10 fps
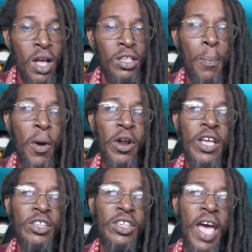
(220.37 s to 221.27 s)
The
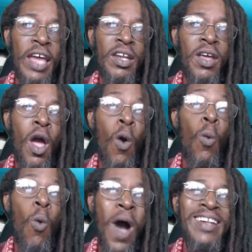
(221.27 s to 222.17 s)
police said
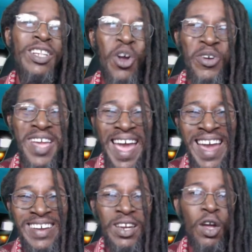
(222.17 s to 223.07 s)

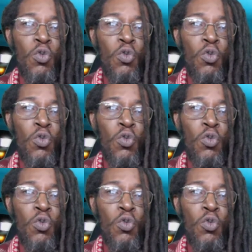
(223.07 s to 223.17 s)
138